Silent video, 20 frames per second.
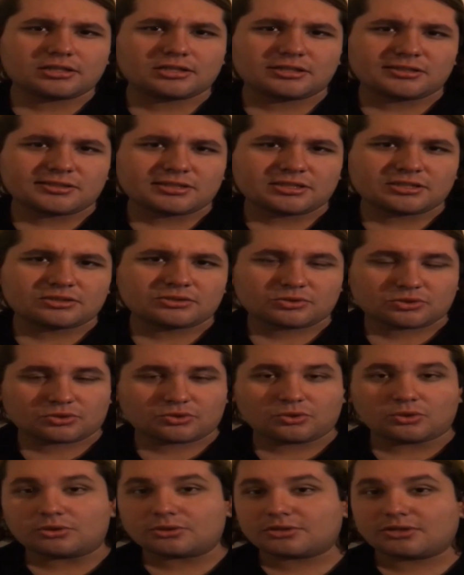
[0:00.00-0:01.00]
But
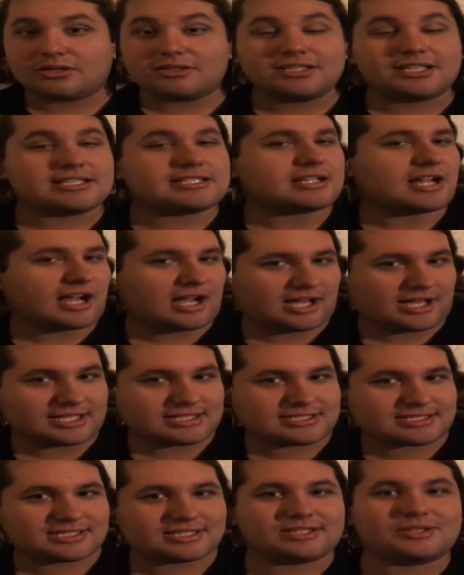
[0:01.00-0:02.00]
it's definitely a
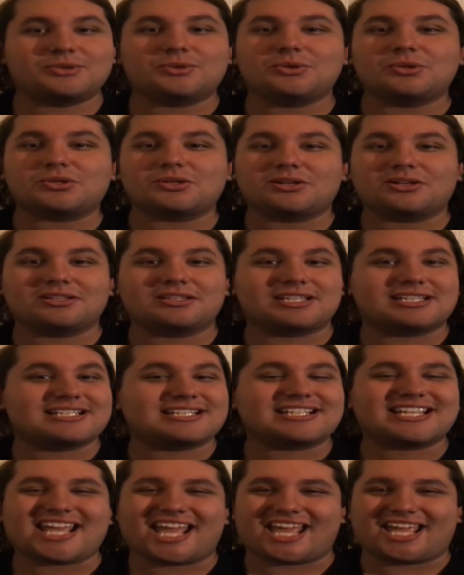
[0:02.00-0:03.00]
tutable video for me.
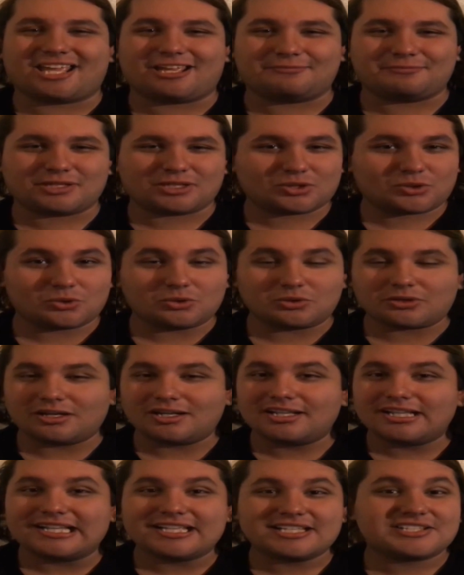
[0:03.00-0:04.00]
Definitely a tutable video for
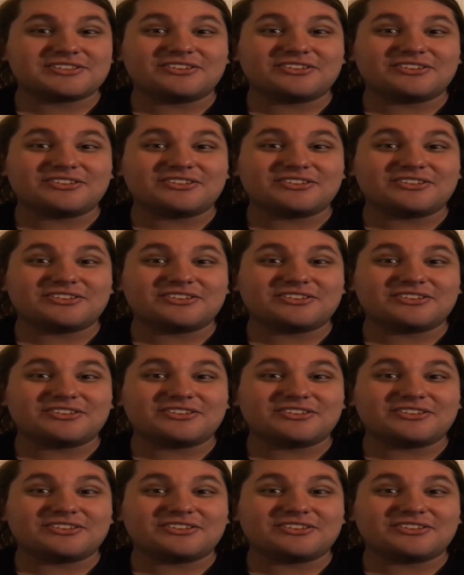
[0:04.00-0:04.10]
me.